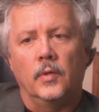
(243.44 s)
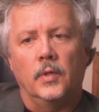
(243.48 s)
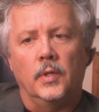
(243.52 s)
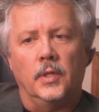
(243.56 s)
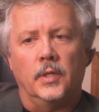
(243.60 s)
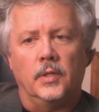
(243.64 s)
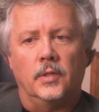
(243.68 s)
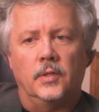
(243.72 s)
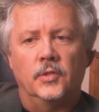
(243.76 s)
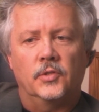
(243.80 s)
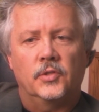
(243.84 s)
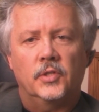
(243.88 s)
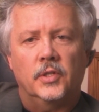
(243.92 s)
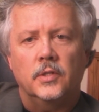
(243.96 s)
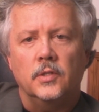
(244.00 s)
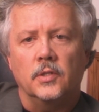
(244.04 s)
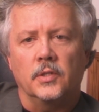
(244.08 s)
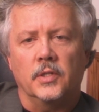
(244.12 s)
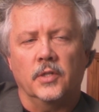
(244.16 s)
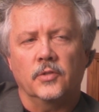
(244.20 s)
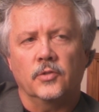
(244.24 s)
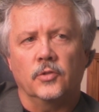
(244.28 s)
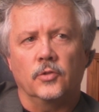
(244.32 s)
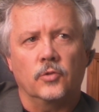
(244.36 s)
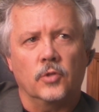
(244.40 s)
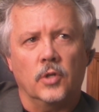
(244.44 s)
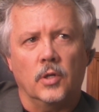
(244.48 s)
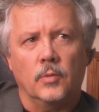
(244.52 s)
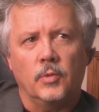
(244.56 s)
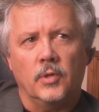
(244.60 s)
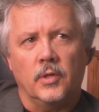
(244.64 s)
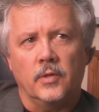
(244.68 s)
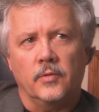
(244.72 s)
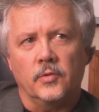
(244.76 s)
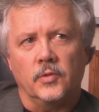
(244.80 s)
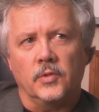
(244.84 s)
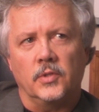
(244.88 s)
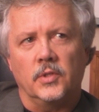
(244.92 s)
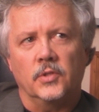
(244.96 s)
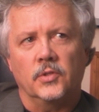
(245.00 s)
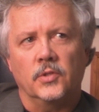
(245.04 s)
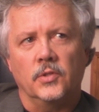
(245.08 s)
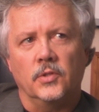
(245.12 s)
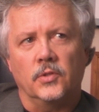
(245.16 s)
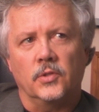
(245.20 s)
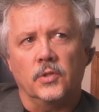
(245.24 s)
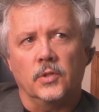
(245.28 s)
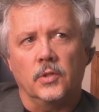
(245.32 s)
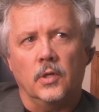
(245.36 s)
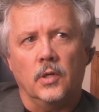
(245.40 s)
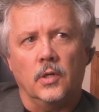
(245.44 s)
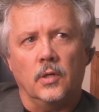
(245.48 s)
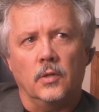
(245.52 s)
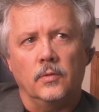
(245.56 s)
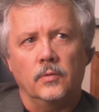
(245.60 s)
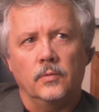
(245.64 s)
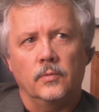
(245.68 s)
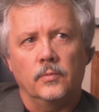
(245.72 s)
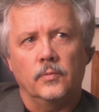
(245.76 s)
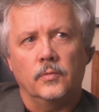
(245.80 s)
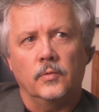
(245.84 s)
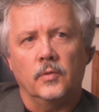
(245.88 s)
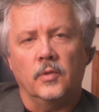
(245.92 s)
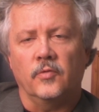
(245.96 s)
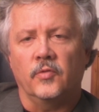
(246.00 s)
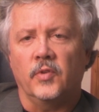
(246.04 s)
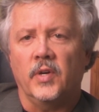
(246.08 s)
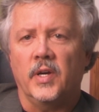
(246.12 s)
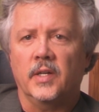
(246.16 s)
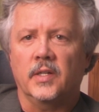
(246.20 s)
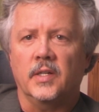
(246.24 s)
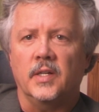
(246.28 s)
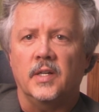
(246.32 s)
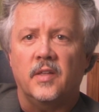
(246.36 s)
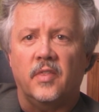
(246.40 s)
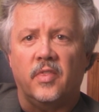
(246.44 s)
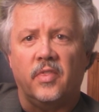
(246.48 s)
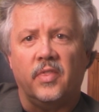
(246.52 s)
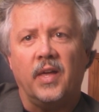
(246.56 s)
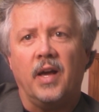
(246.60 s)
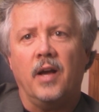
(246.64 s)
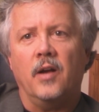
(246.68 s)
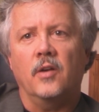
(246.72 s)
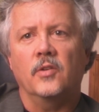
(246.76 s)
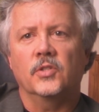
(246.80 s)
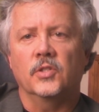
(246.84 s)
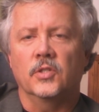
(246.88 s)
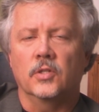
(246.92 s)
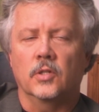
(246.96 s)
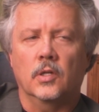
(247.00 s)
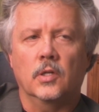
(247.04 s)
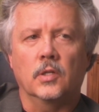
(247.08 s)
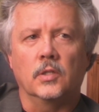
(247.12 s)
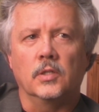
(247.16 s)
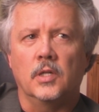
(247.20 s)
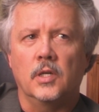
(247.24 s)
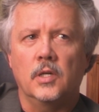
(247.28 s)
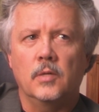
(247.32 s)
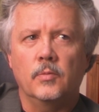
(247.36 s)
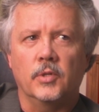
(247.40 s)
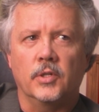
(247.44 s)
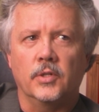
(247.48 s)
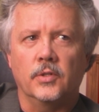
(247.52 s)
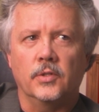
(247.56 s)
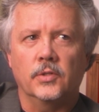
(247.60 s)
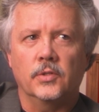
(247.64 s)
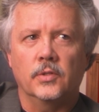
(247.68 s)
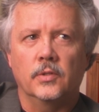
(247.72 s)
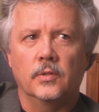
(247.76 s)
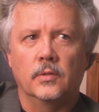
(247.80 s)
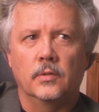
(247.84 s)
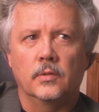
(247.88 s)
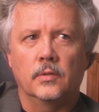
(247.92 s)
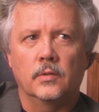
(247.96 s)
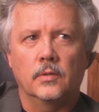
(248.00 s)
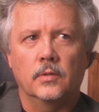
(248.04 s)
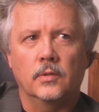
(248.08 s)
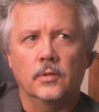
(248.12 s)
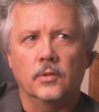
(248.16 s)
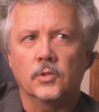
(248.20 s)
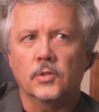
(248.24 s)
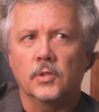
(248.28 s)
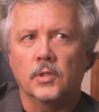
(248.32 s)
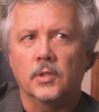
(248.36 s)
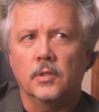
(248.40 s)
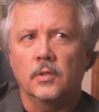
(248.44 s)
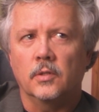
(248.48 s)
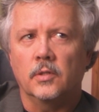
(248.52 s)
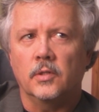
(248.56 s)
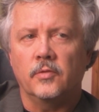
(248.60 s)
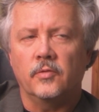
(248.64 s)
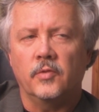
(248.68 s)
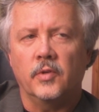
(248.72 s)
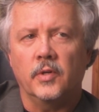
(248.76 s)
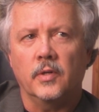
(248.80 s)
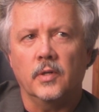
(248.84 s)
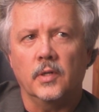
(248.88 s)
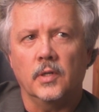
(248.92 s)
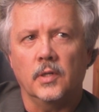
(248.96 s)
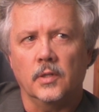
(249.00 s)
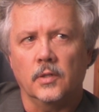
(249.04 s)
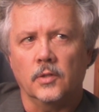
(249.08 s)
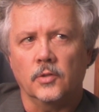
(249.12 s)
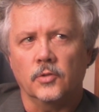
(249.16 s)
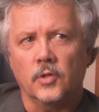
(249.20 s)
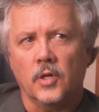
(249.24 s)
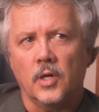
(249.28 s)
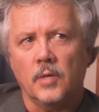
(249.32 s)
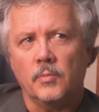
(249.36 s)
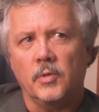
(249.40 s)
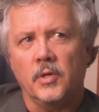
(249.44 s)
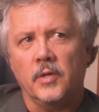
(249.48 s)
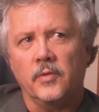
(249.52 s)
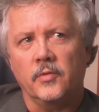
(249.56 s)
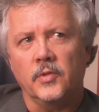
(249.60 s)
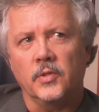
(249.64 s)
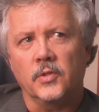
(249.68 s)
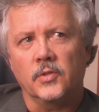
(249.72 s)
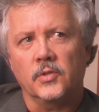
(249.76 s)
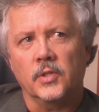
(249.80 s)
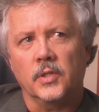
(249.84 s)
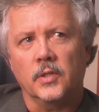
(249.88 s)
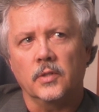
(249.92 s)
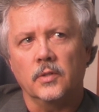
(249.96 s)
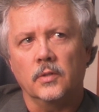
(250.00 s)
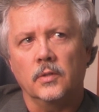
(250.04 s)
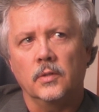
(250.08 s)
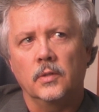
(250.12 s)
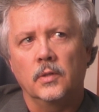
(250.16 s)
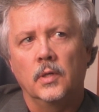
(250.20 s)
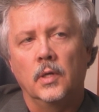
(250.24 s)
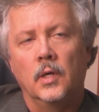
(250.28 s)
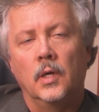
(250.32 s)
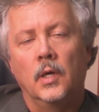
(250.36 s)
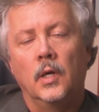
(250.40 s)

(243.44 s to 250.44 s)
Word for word: it, the signal doesn't drop off with distance at all. In fact, at a thousand kilometers, there's literally very little drop off in the signal.